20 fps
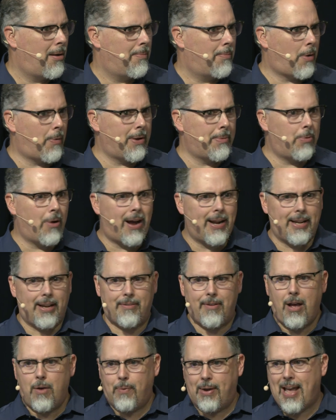but we brought
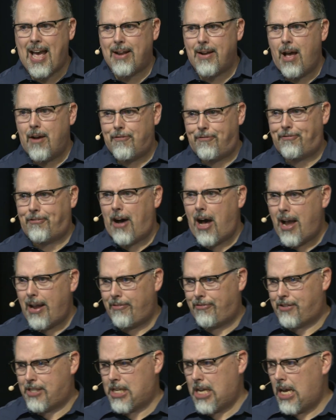in, we had
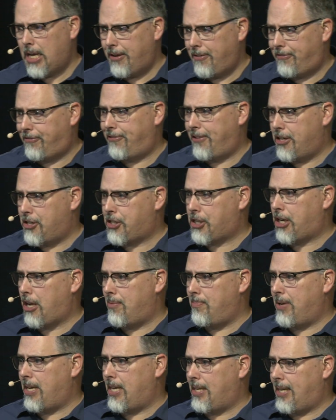five ton of fish
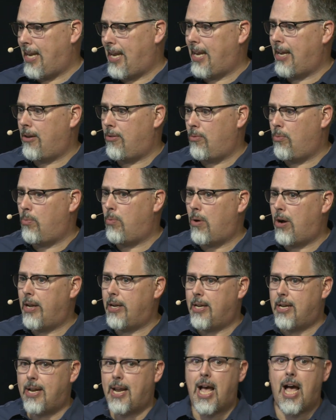come in in
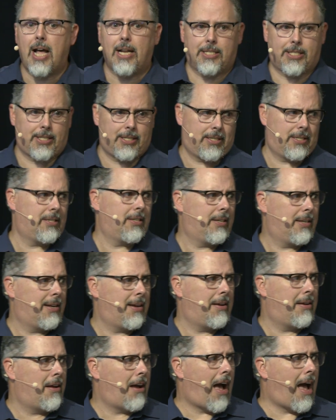one net.
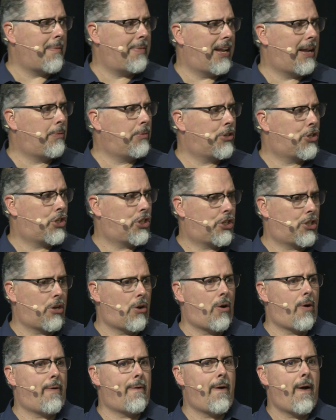I mean, it was
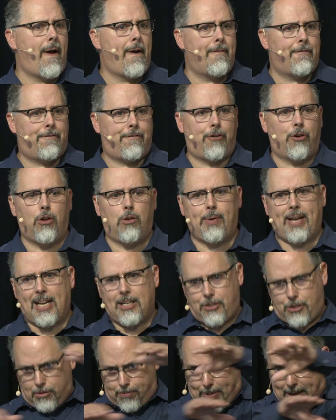so full. We
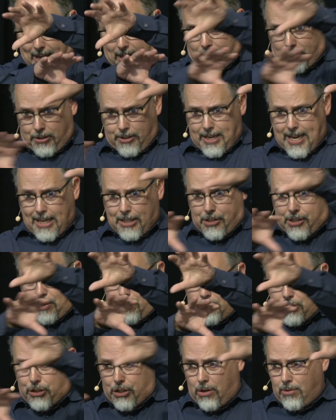had two panel nets
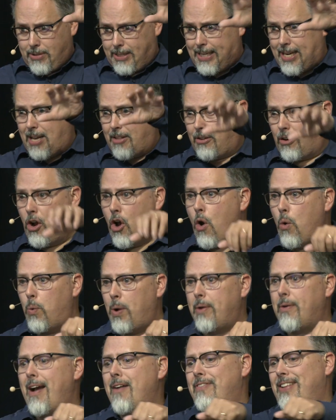that were sewed together.
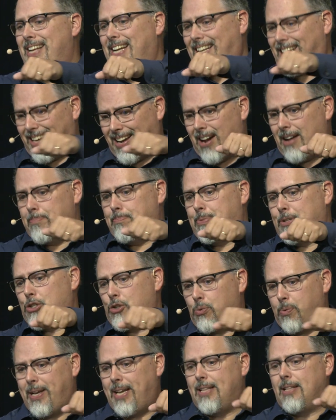We were having to cut
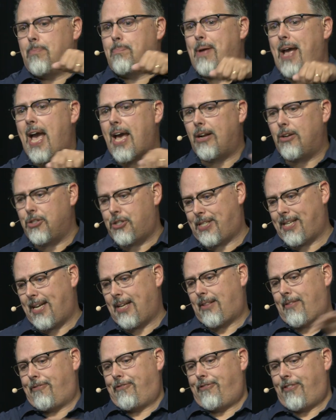between the panels to
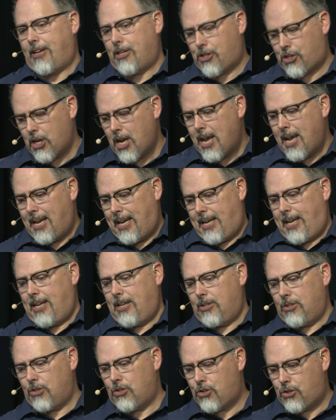get the fish
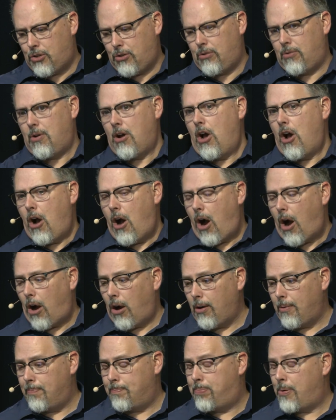into
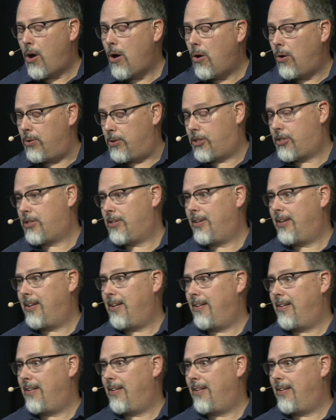our boat.